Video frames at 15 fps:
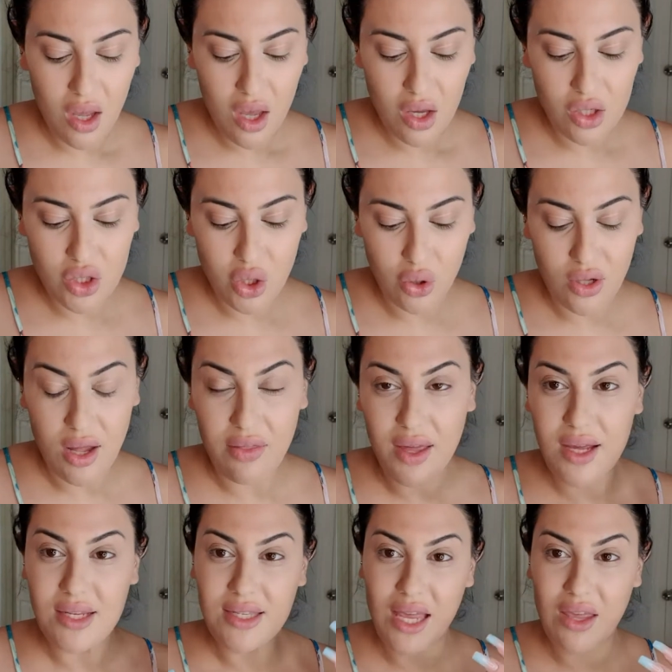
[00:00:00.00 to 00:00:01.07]
So now that
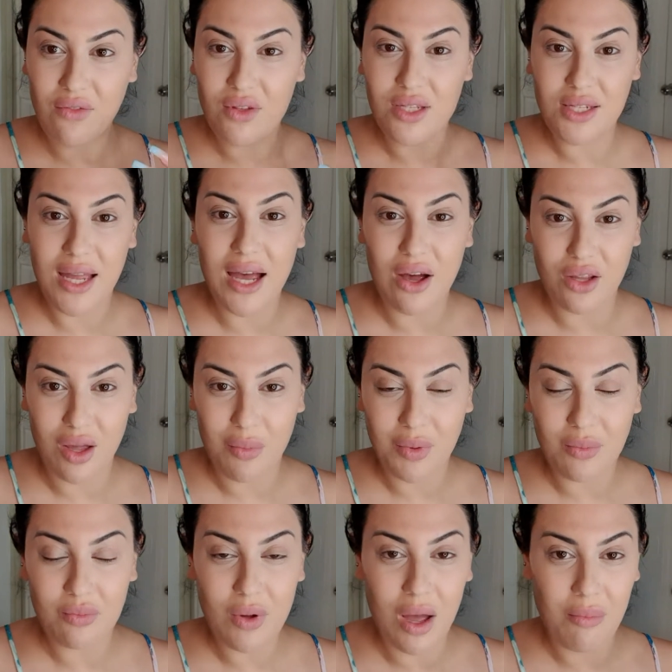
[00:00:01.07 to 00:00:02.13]
he's evened it out,
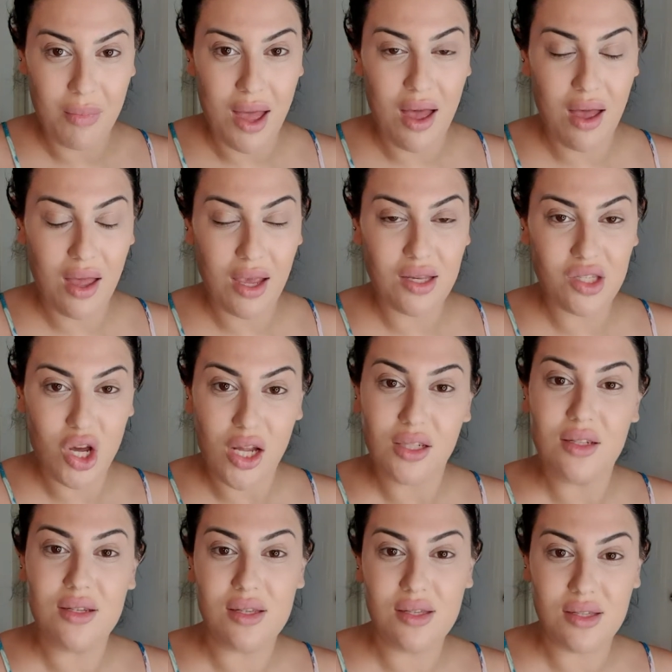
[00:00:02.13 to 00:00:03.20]
I'm excited
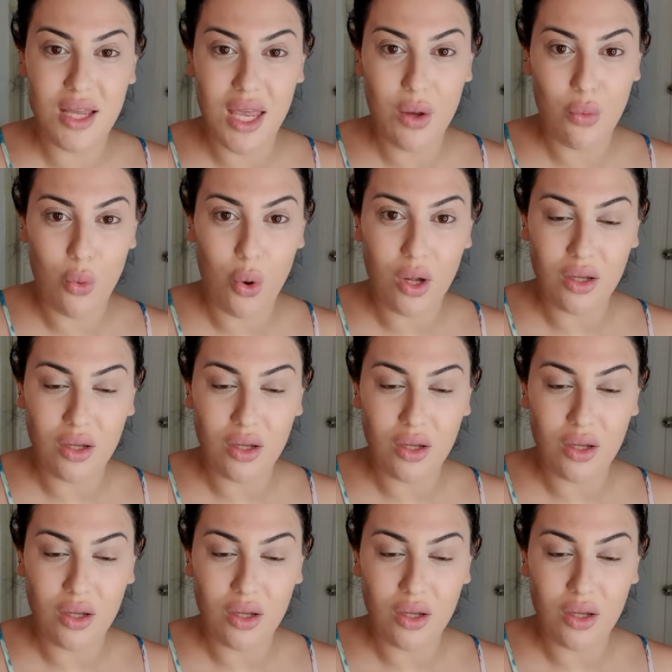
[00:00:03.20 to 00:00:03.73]
to see what,